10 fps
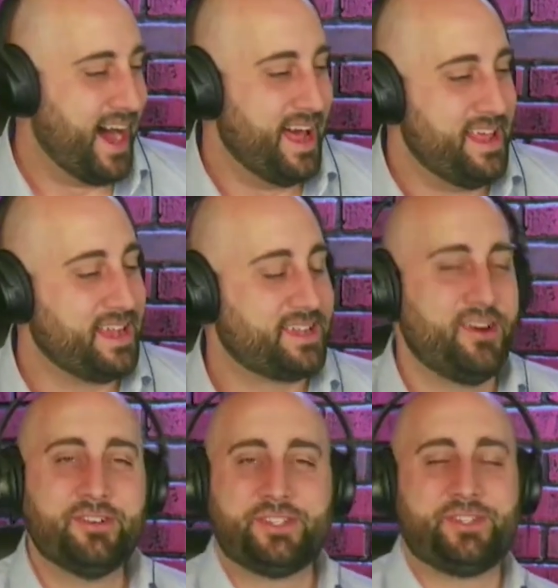it
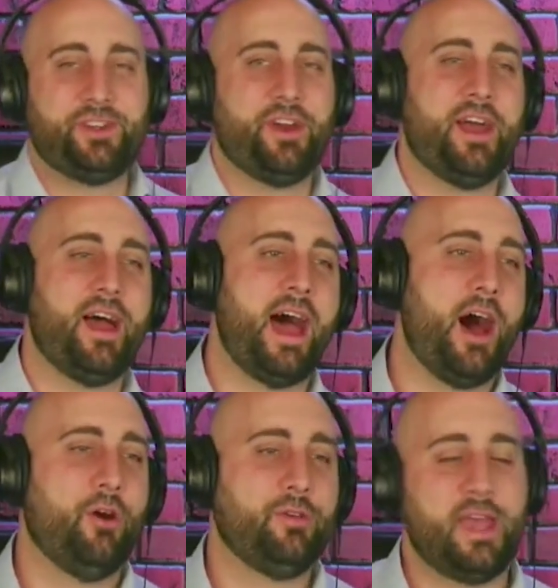goes to show you
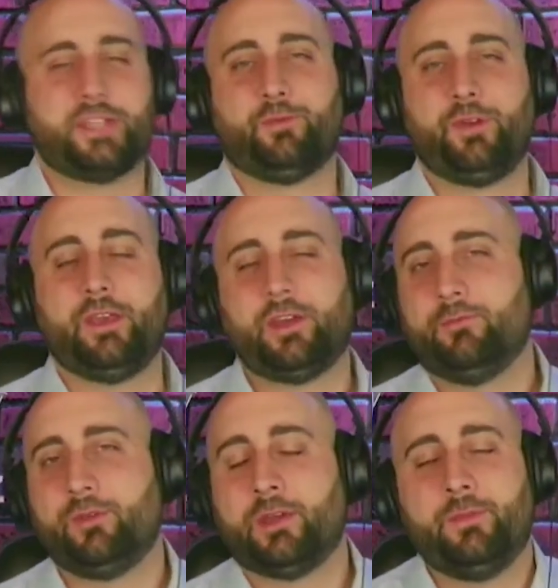how, yes, we
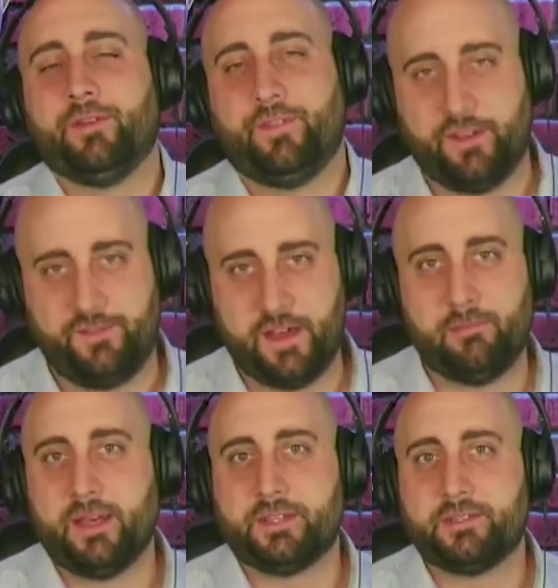can be a funny
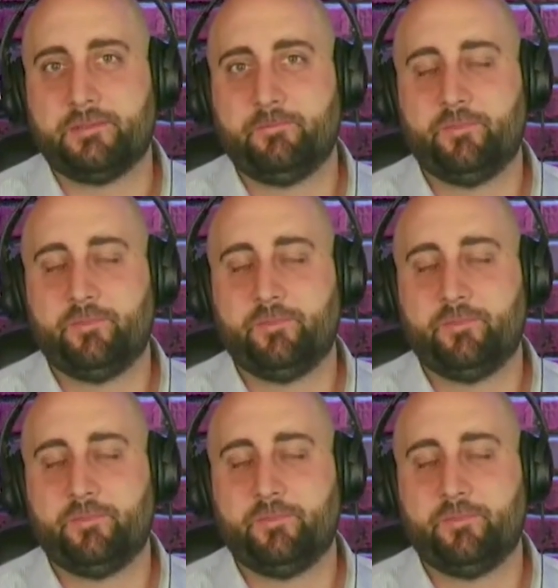fan base.